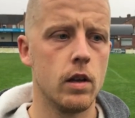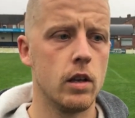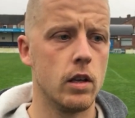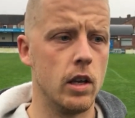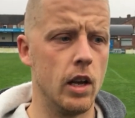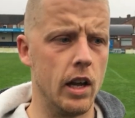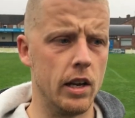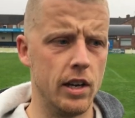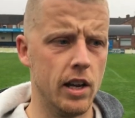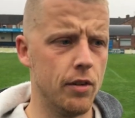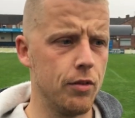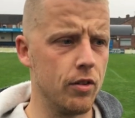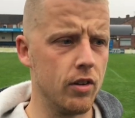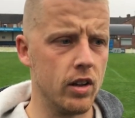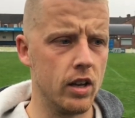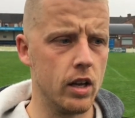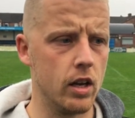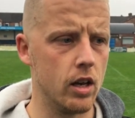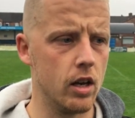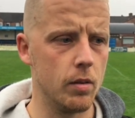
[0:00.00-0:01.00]
Yeah,
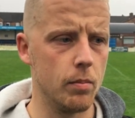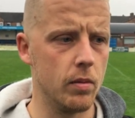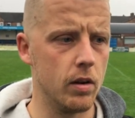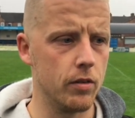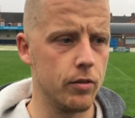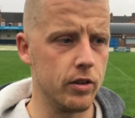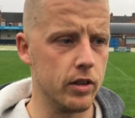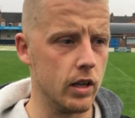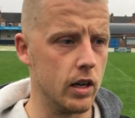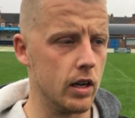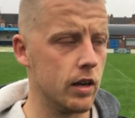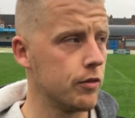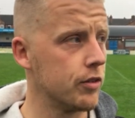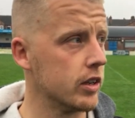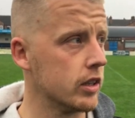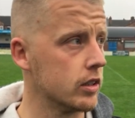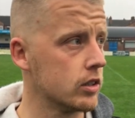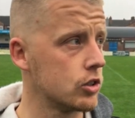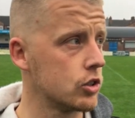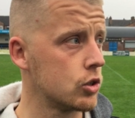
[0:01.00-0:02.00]
definitely. I
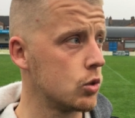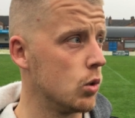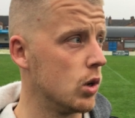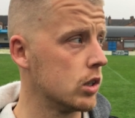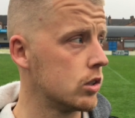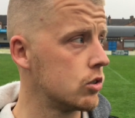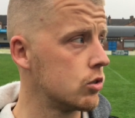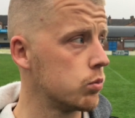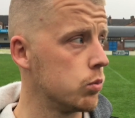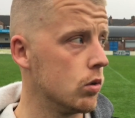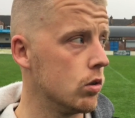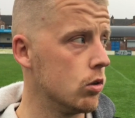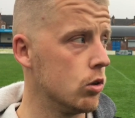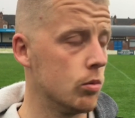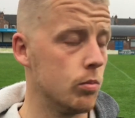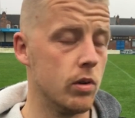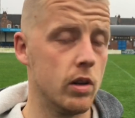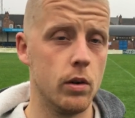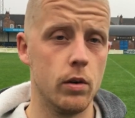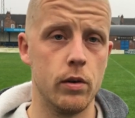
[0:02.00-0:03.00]
think squad's
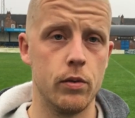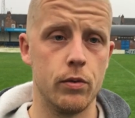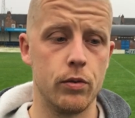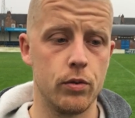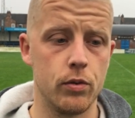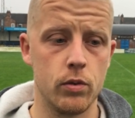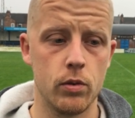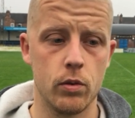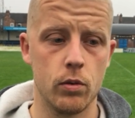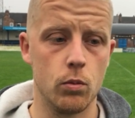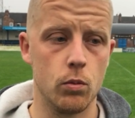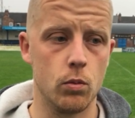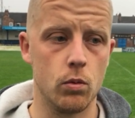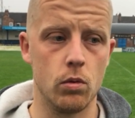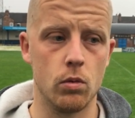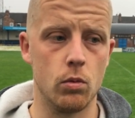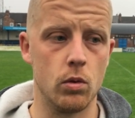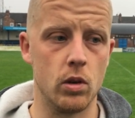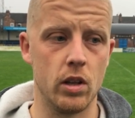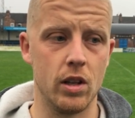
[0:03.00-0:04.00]
up there with
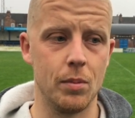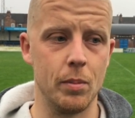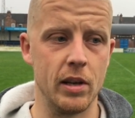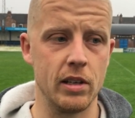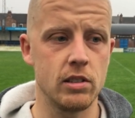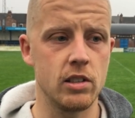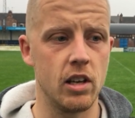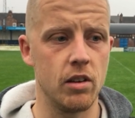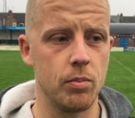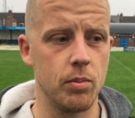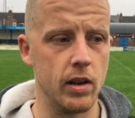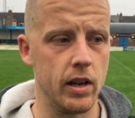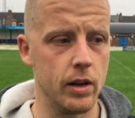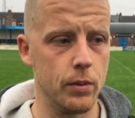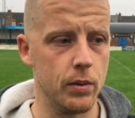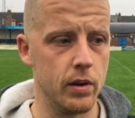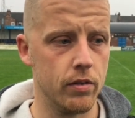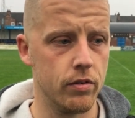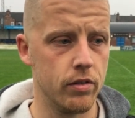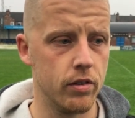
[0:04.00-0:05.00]
one of the best I've played
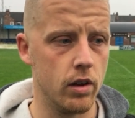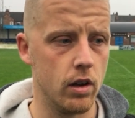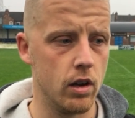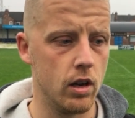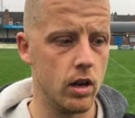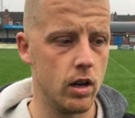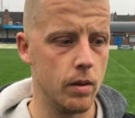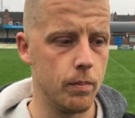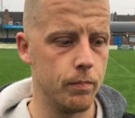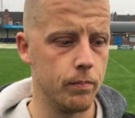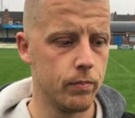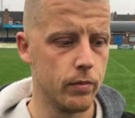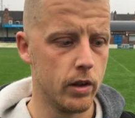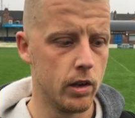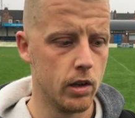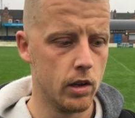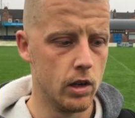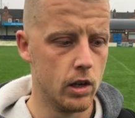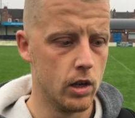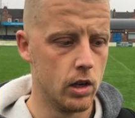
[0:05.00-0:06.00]
with.
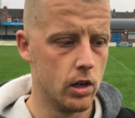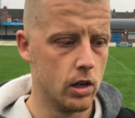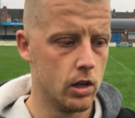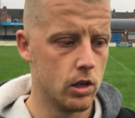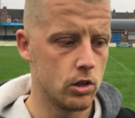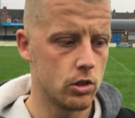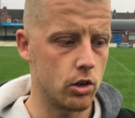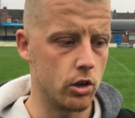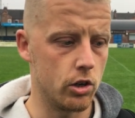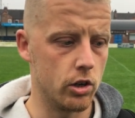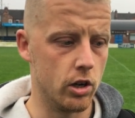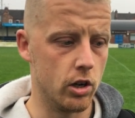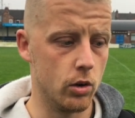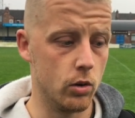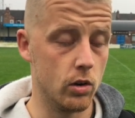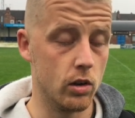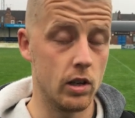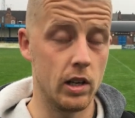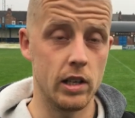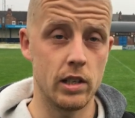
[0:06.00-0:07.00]
So you
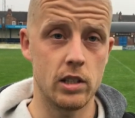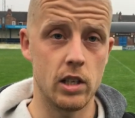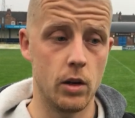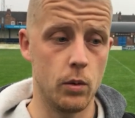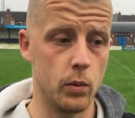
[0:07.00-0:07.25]
know, like you say,